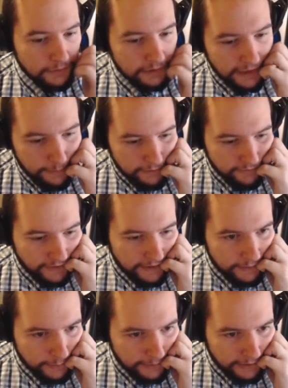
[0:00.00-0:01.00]
We'll see how much
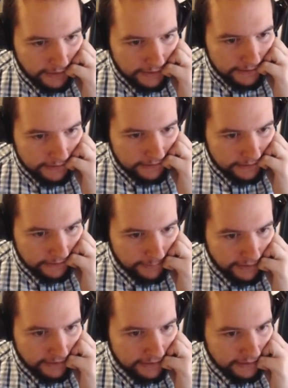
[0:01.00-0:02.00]
value he plays.
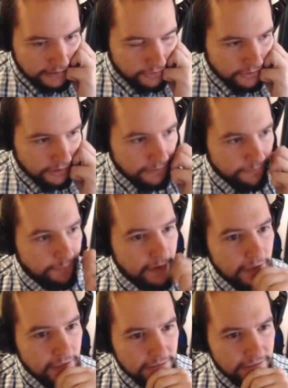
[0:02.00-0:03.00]
He's playing Dijkstra.
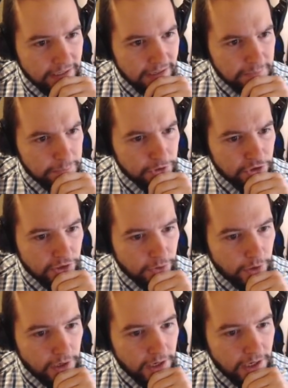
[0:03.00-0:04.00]
So yeah, he's
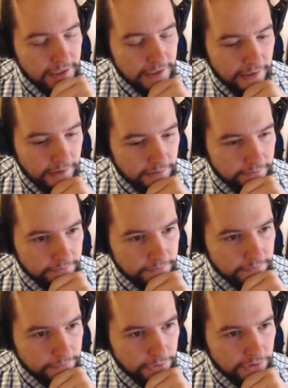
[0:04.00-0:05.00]
pushing quite hard here,
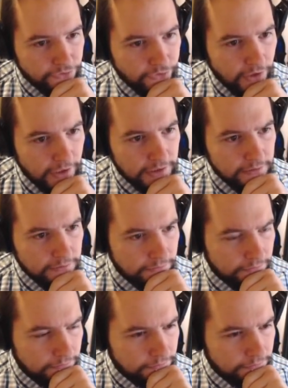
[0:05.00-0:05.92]
which is fine.